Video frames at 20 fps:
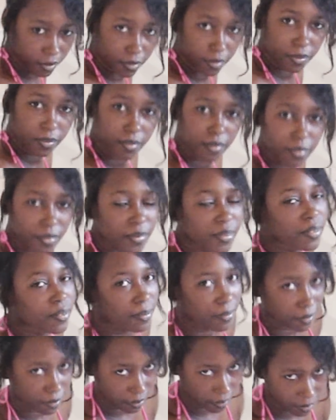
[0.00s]
panties,
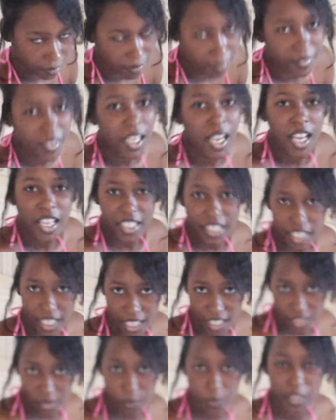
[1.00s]
cash, and candy mixtape with
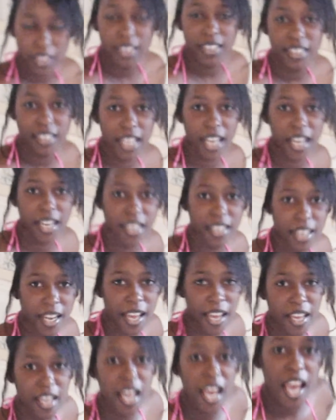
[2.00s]
Saturday. Yes, with so
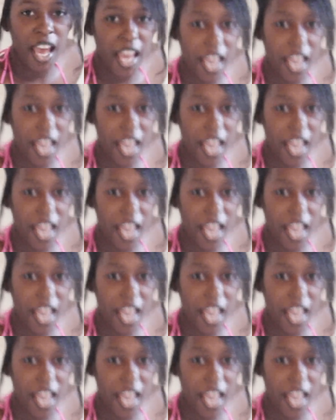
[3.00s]
Saturday.